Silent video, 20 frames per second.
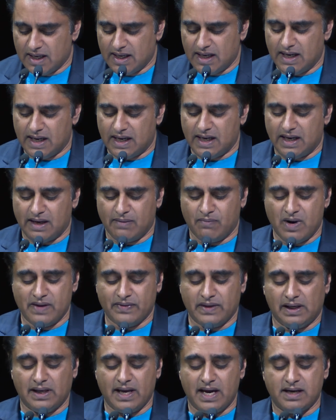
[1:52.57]
And when
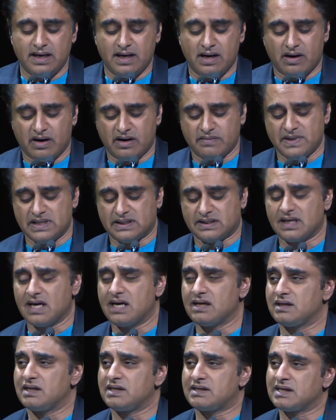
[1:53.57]
the lady heard me
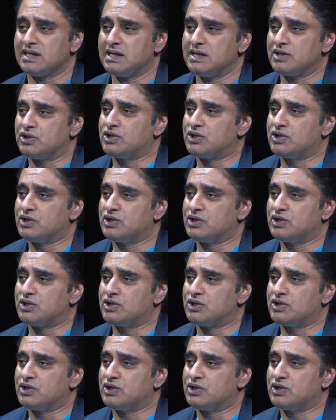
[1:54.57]
say this,